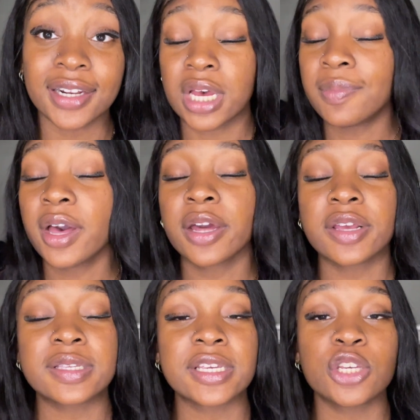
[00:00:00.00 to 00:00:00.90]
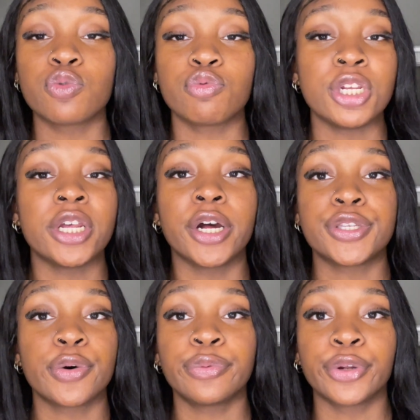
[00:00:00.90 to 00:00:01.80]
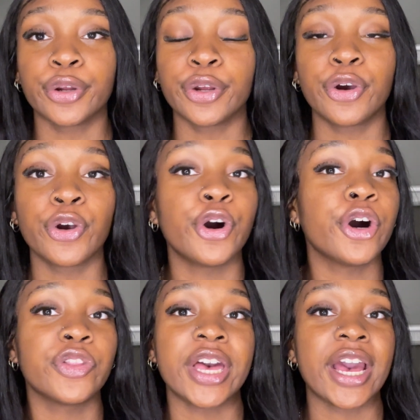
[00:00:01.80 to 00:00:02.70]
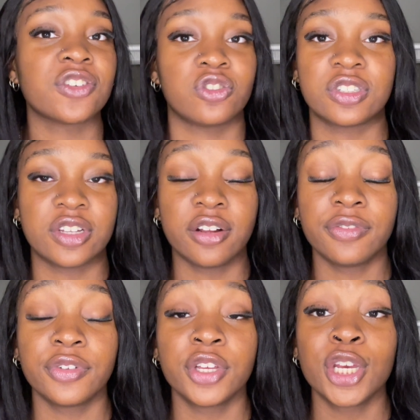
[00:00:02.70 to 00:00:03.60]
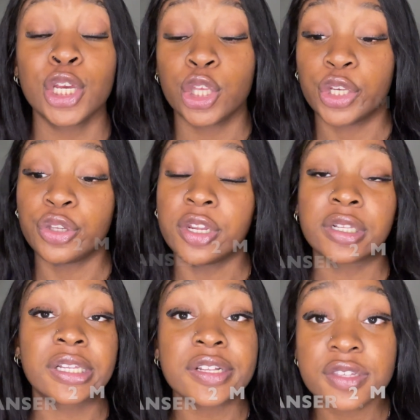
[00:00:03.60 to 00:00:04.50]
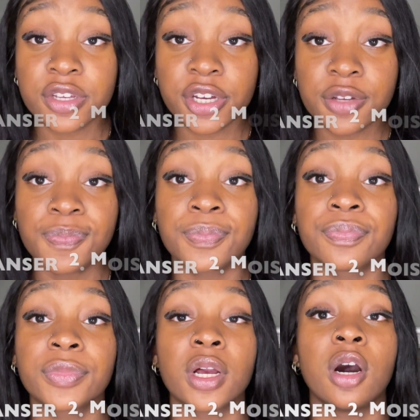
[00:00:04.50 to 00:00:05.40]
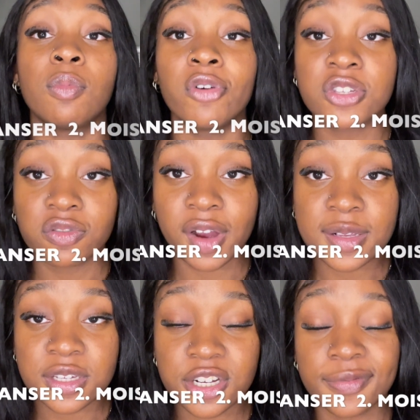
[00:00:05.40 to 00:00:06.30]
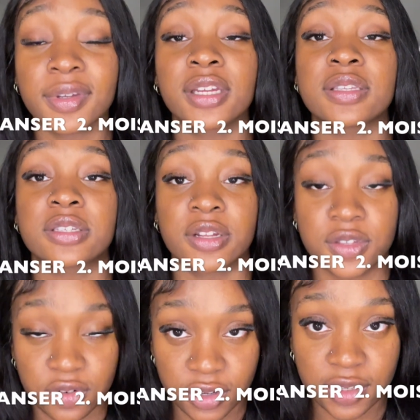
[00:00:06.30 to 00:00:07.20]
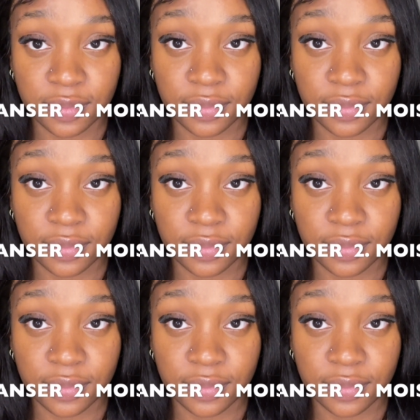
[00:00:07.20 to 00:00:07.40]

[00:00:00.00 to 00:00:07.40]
I'm not gonna say you need a toner or all the extra stuff. You need a cleanser, a moisturizer, and sunscreen.